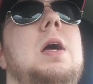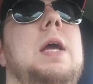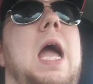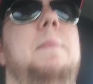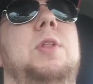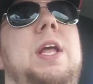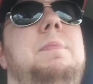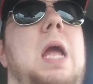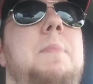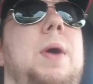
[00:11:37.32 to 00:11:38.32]
Okay, but the
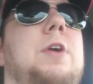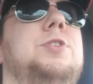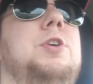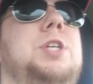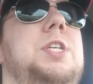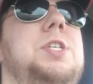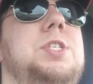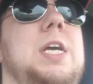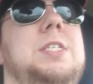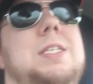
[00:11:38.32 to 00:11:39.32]
NBA Players Association
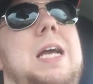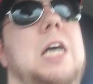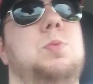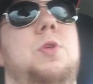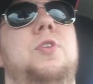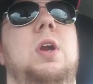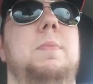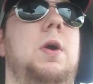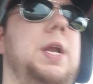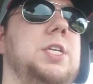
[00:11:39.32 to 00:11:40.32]
says this guy's worth
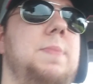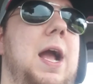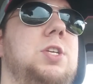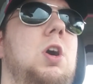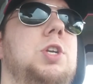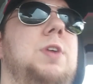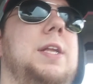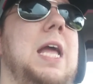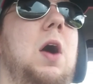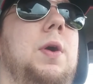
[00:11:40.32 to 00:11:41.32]
$30 million. He's a max
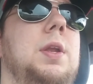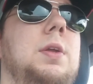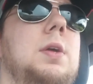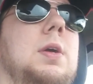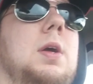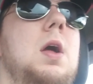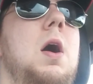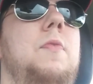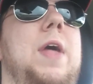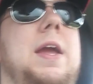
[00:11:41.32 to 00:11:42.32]
contract talent.
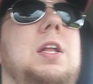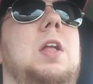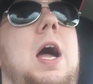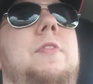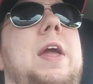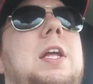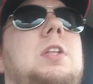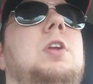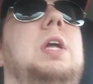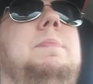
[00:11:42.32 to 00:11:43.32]
They can
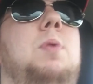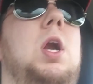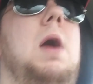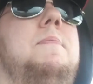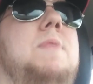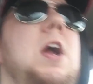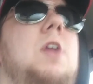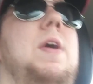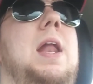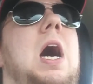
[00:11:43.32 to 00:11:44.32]
literally put it up
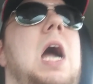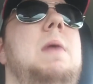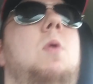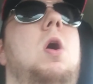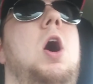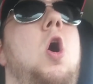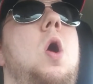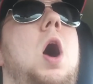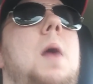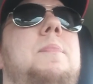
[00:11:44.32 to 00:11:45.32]
there that I am
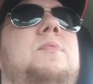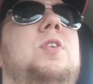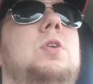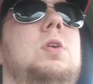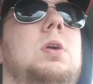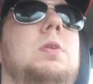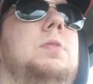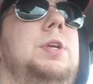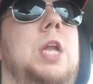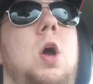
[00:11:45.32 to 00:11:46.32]
up for,
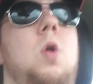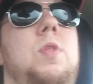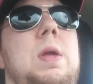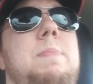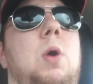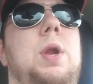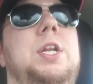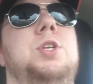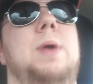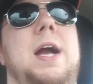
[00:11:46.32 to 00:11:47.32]
the
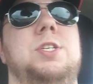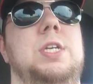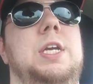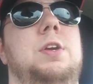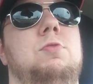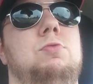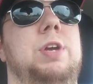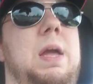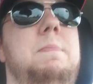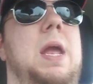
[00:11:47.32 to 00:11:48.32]
ability to actually
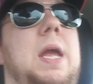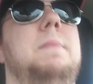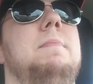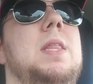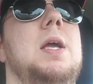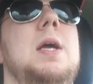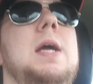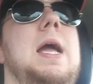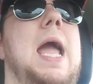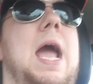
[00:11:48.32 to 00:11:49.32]
get me,
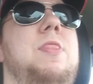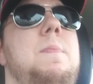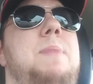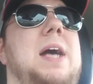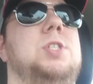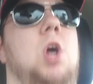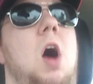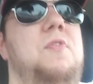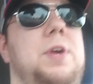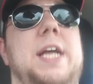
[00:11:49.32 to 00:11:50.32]
and the best
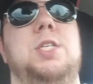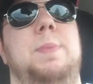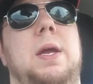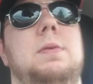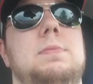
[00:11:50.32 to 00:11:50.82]
offer gets me.